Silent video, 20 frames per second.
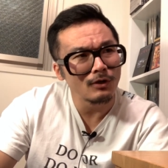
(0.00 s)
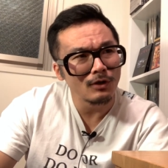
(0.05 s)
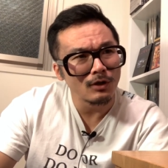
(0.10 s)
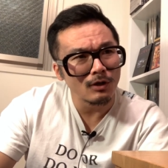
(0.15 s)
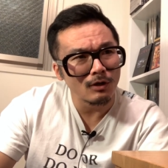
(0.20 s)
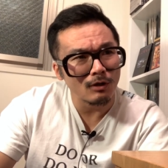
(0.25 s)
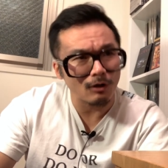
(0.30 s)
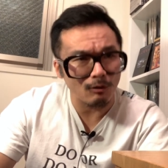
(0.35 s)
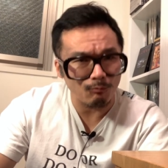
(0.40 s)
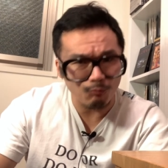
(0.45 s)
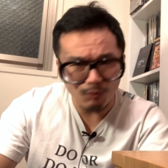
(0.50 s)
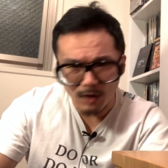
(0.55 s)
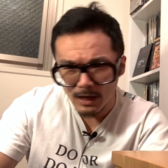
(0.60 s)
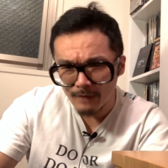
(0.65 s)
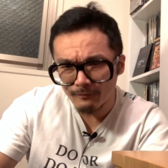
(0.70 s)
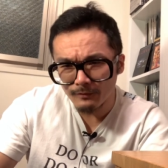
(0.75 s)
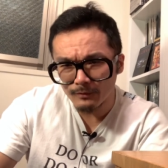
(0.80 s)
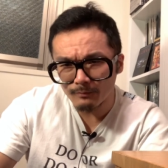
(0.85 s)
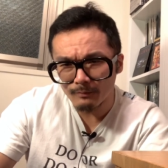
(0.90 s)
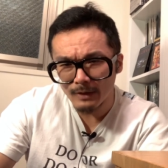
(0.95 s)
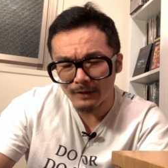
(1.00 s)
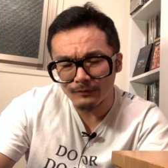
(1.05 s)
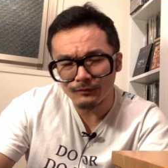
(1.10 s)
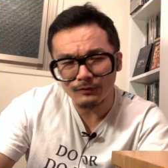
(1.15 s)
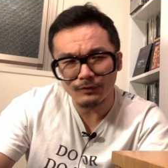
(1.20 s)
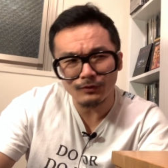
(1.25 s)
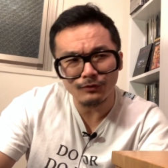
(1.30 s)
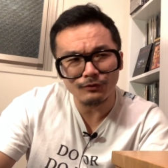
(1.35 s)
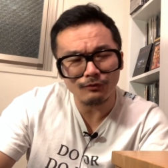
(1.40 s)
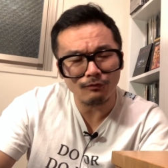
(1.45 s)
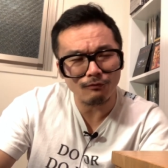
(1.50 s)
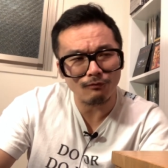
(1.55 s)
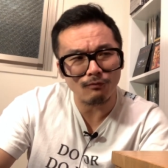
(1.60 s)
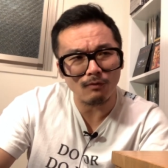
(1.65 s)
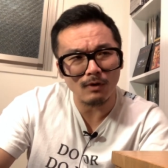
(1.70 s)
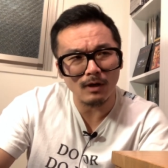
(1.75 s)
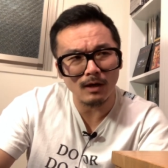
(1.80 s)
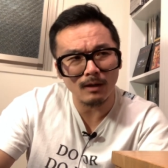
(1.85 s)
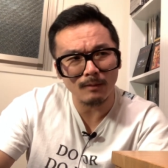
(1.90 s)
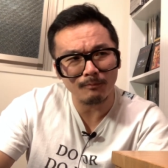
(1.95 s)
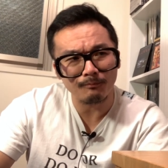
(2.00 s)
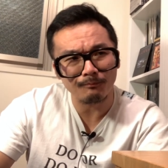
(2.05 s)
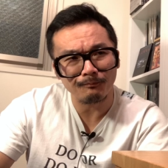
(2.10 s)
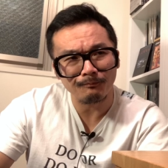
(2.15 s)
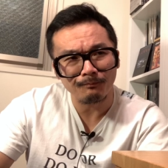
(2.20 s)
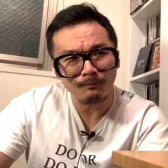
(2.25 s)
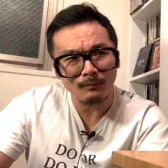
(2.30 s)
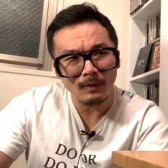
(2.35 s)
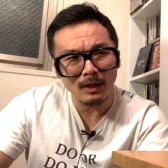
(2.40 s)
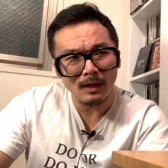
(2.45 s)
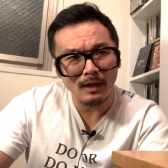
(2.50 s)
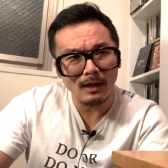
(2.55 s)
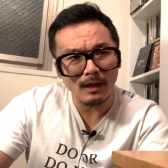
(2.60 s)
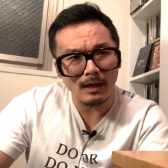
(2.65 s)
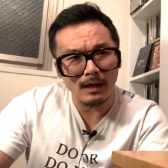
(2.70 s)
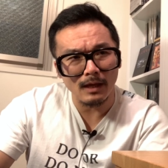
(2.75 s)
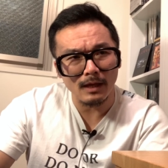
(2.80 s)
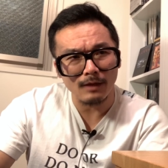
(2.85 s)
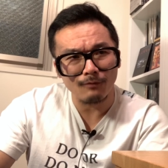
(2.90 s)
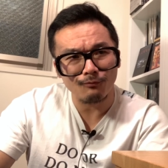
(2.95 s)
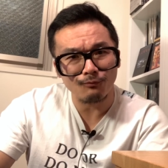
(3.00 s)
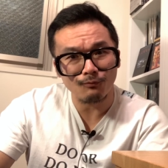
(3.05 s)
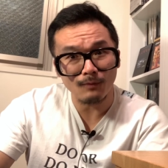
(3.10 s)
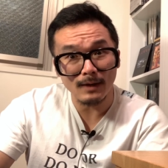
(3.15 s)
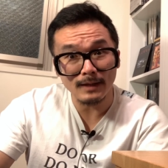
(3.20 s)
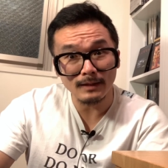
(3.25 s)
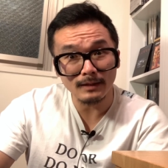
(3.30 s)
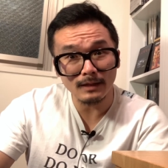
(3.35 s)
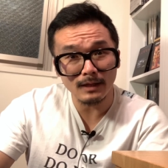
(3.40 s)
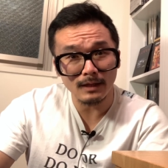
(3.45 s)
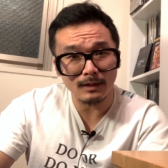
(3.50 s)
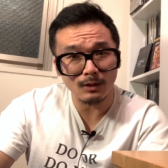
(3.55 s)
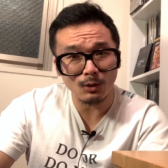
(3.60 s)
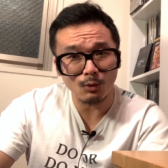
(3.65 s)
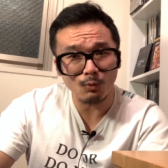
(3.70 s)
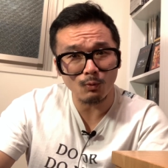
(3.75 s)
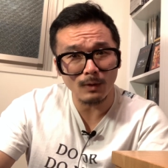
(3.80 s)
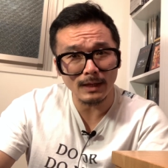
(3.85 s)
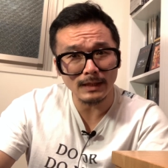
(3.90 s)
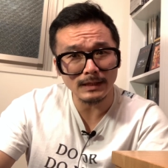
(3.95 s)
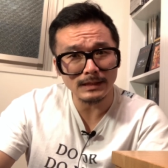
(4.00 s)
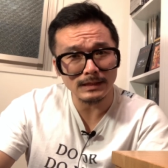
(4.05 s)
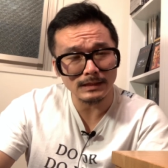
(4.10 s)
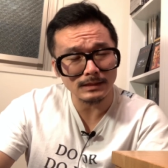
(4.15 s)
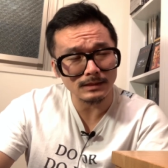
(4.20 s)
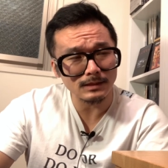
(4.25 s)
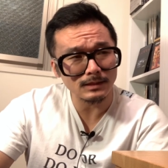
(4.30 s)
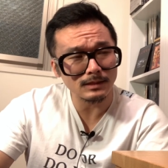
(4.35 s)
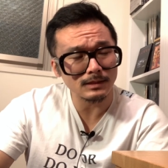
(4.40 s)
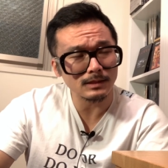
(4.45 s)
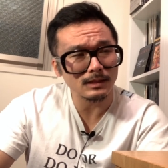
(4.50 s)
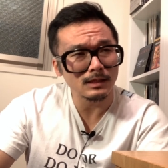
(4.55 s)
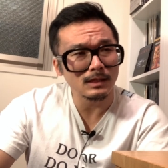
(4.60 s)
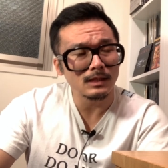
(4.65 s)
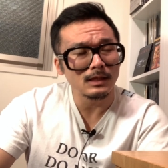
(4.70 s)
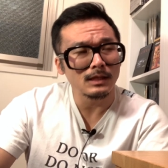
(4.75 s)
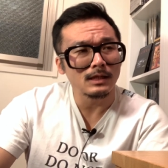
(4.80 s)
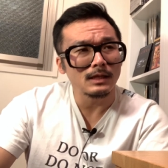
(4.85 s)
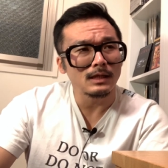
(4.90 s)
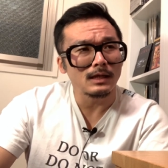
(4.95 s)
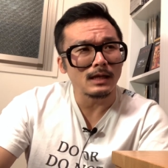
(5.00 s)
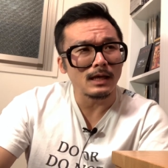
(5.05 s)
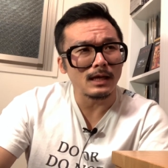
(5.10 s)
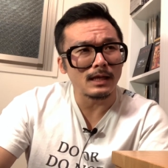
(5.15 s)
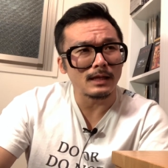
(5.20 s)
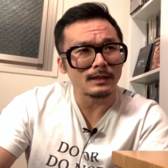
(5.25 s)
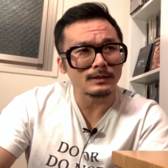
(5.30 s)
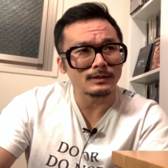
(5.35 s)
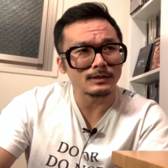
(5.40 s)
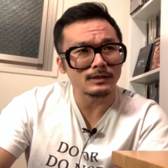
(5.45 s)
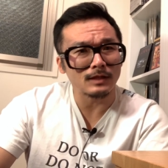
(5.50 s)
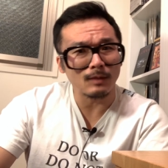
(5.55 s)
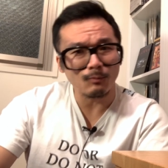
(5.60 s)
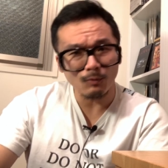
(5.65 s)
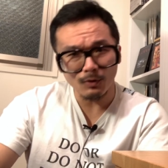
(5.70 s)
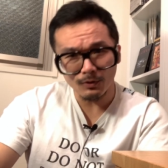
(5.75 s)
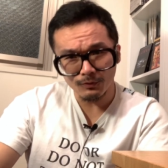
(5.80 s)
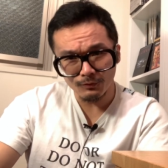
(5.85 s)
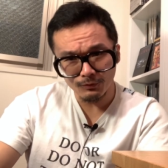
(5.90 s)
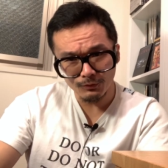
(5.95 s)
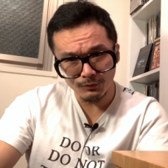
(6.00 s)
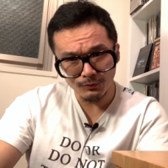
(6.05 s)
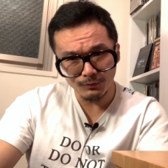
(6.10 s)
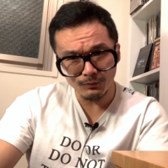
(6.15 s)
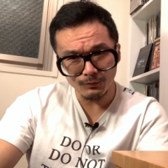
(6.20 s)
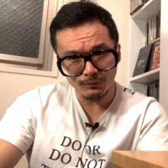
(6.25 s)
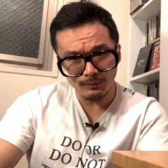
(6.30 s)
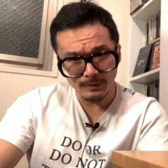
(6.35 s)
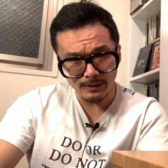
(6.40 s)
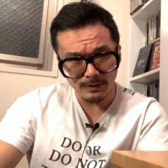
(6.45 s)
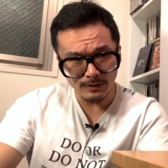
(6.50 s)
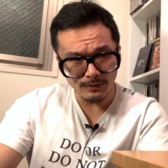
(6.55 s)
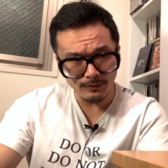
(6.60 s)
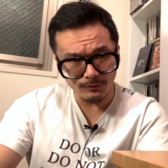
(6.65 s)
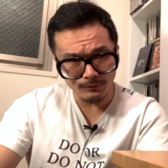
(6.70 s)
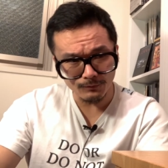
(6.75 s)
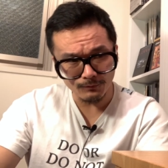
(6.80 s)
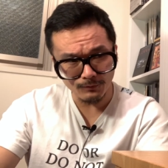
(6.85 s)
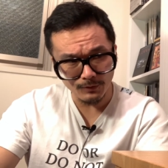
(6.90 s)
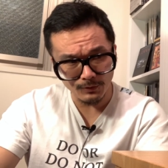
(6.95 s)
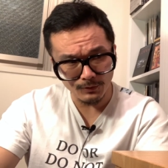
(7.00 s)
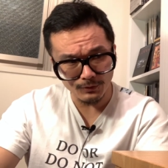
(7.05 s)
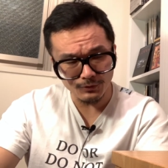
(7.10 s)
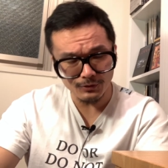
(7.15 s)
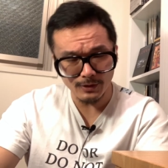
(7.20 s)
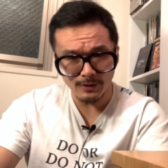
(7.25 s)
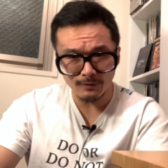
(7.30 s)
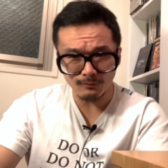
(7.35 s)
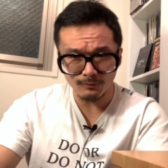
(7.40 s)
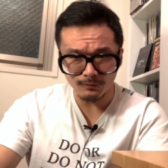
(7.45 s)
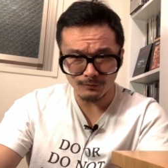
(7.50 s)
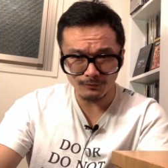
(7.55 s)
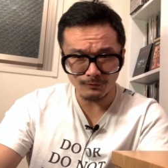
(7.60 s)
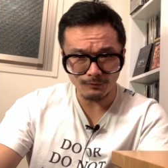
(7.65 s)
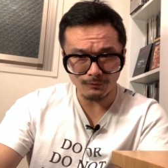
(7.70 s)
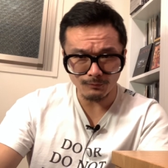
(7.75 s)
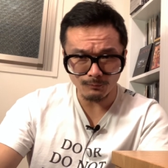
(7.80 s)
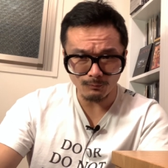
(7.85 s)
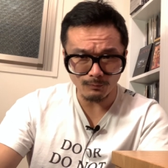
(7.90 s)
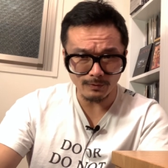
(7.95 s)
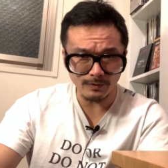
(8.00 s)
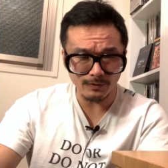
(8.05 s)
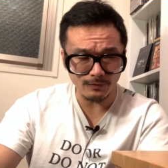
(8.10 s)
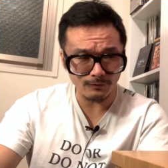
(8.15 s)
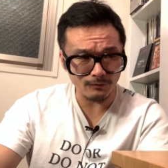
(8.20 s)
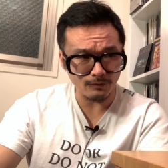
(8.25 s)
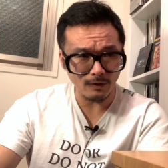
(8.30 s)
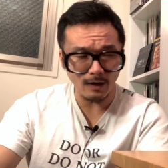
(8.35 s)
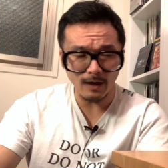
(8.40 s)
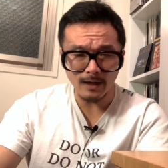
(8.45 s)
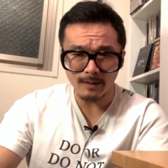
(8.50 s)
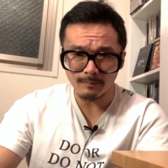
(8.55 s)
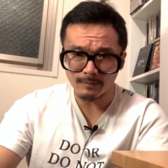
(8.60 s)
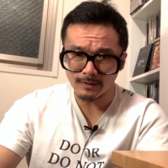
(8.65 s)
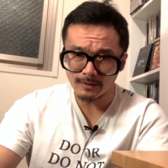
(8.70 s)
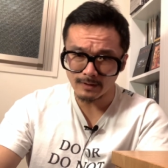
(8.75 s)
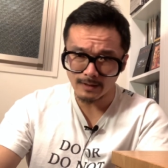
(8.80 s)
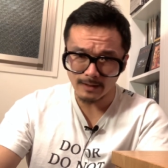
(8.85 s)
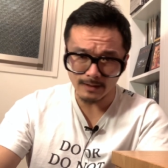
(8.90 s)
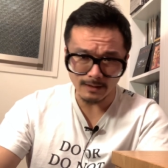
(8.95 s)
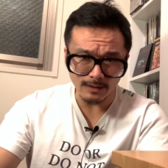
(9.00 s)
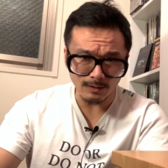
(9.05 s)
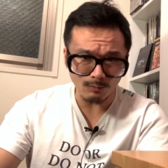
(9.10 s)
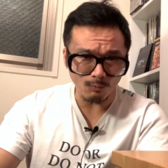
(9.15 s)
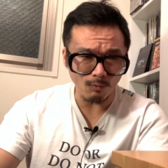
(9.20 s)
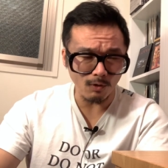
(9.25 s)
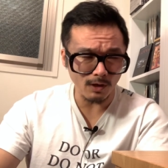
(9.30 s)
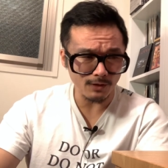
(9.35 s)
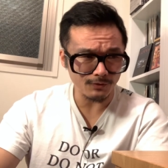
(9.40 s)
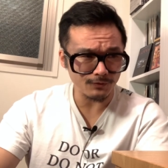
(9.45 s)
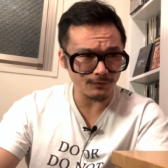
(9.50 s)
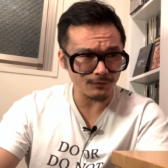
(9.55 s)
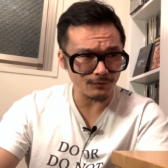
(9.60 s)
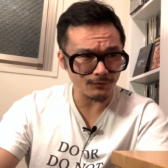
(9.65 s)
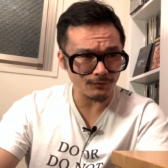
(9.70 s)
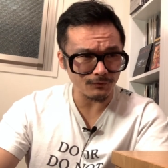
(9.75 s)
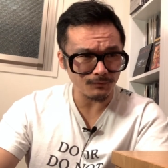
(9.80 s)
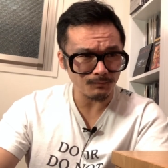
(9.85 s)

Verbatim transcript: a private message from a friend and acquaintance and someone who is very generous with his time in that he watches